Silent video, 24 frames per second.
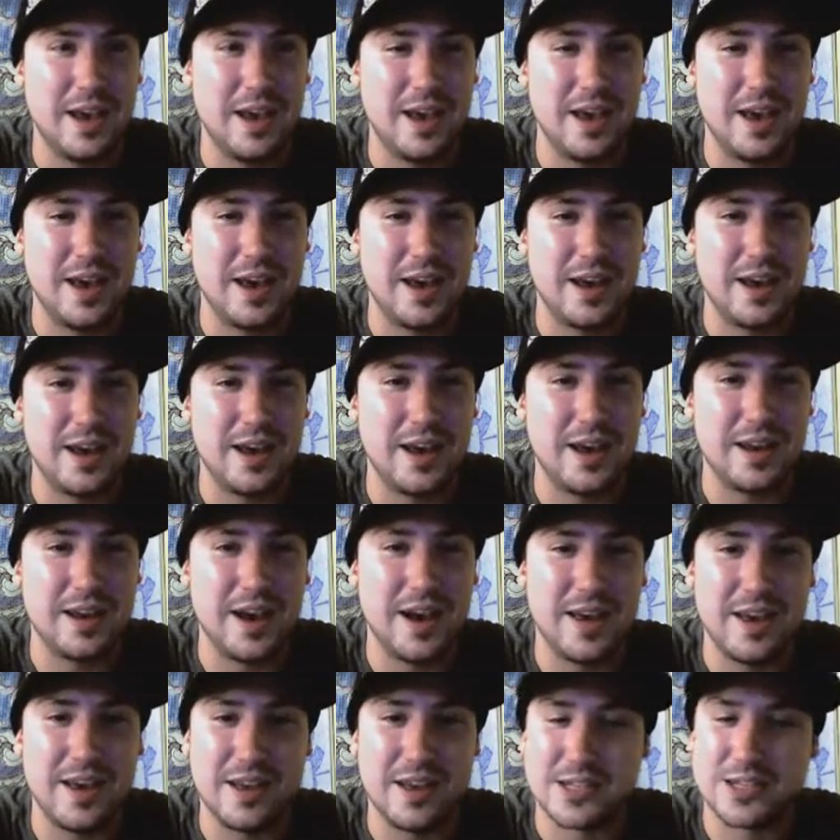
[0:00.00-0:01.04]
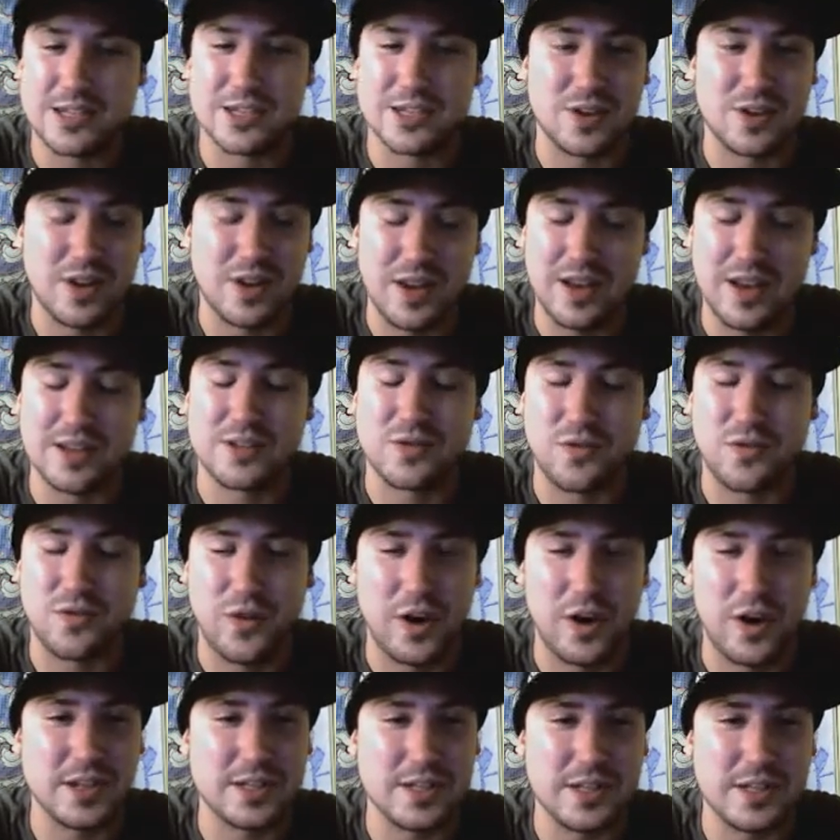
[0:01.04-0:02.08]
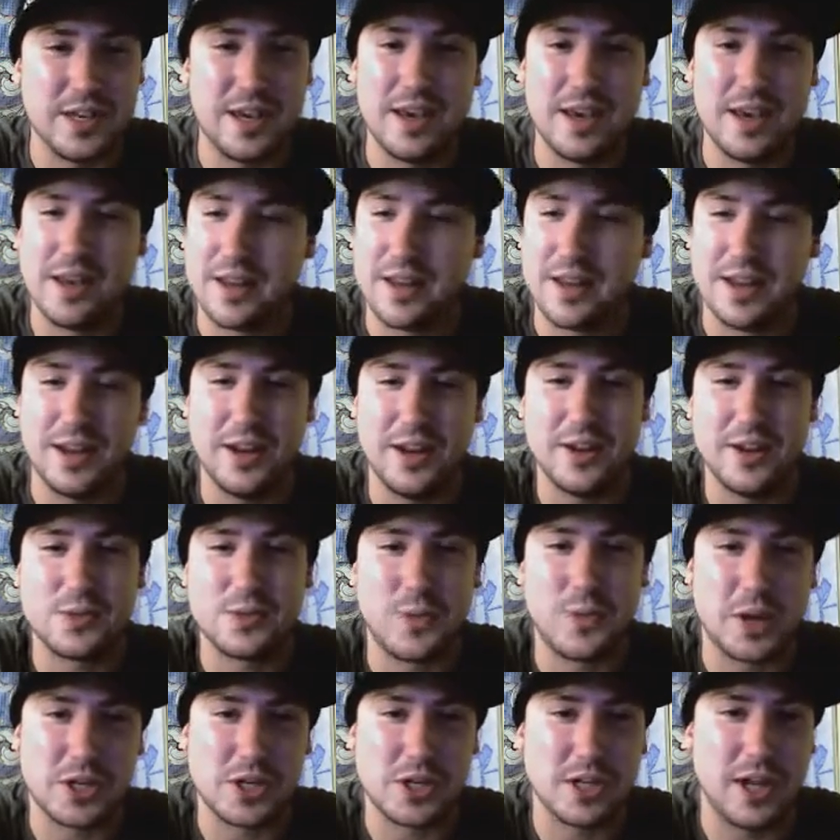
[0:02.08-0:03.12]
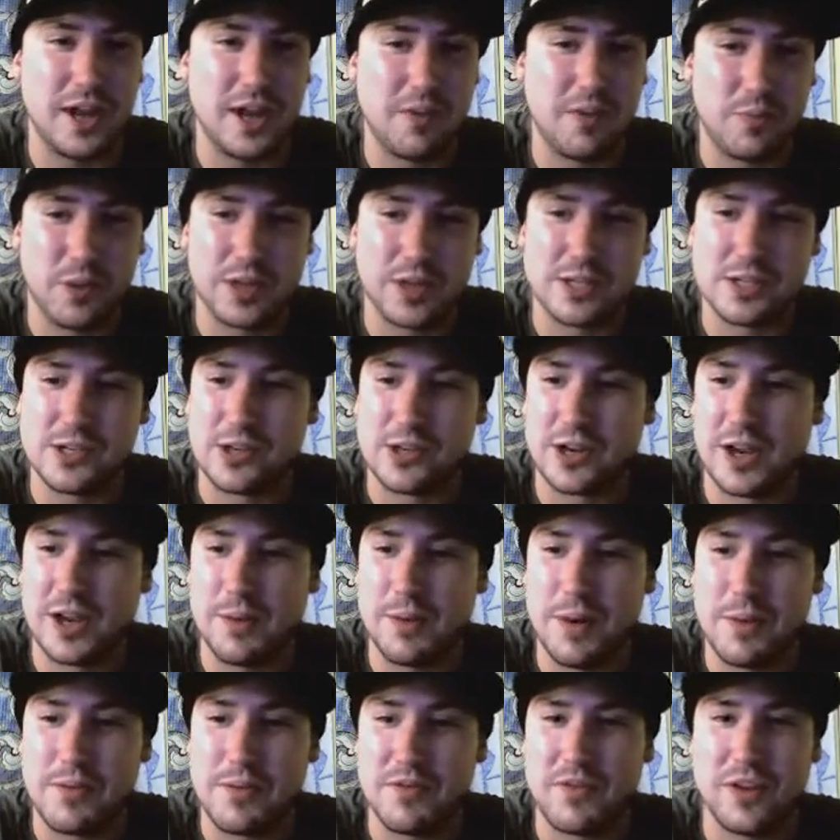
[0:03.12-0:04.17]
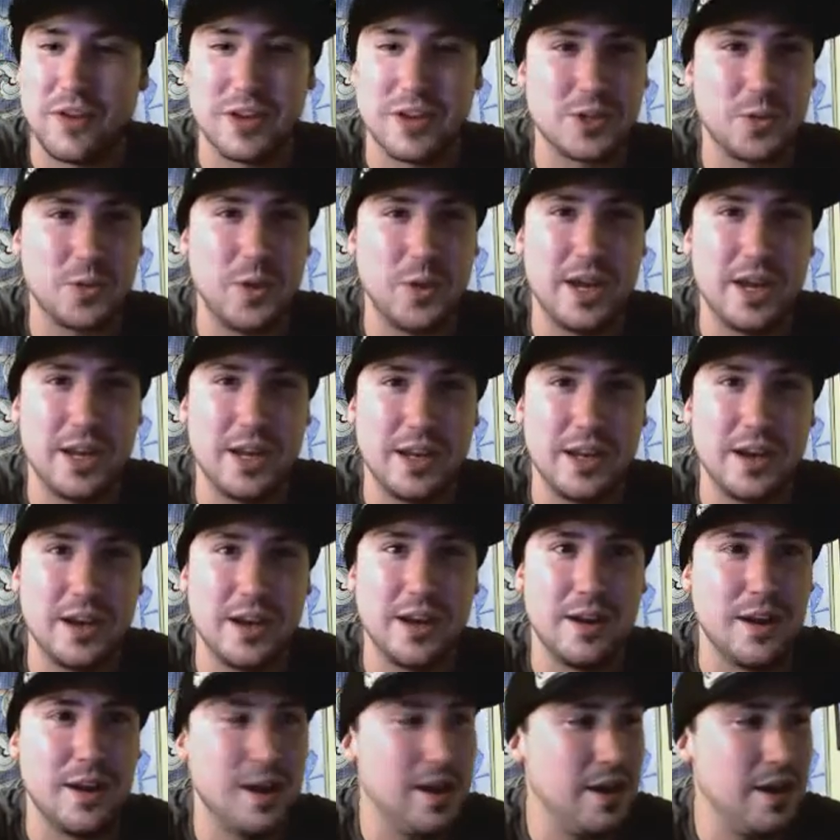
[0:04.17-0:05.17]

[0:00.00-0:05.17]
And it's fun to see, and, you know, especially to have Plessinger come up and finish the way he did.